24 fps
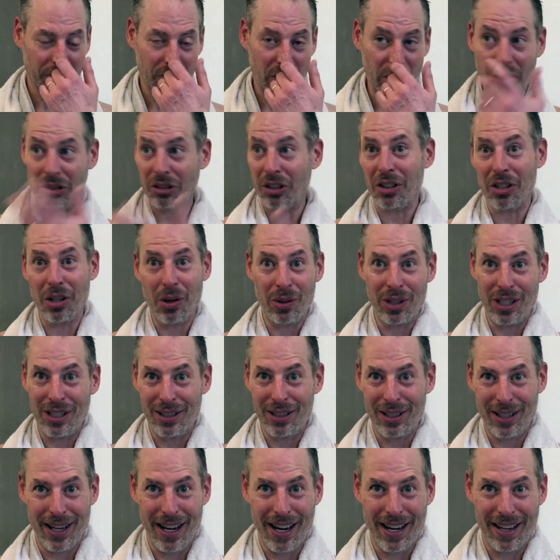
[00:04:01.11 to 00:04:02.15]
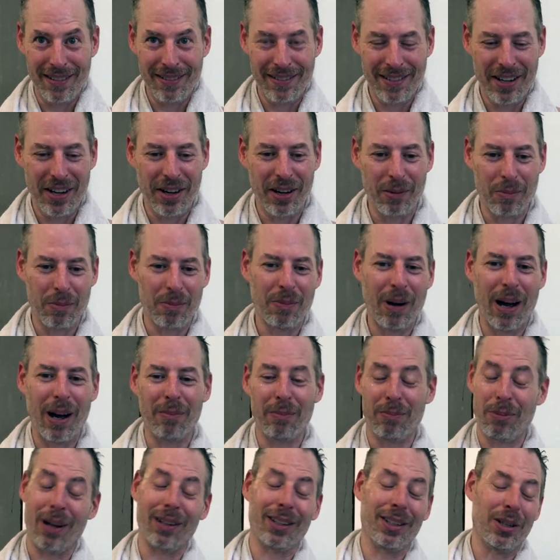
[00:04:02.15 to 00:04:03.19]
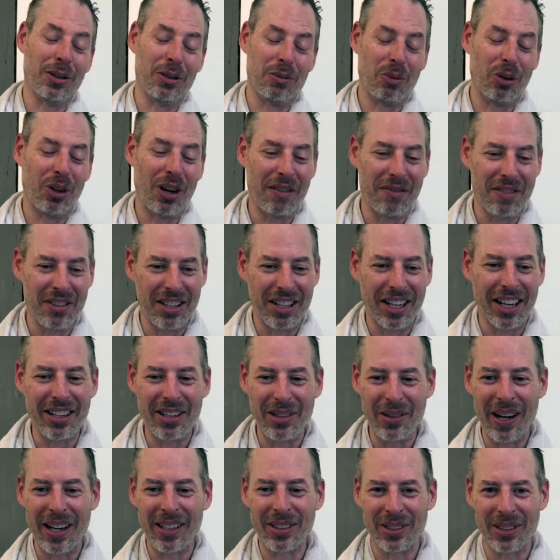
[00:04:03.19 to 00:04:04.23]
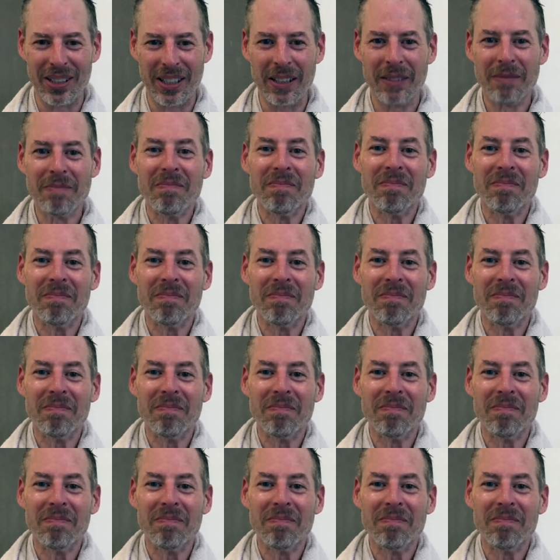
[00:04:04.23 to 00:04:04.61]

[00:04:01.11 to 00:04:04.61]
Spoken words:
she's a yogi today here. Probably goes more often than I do, actually.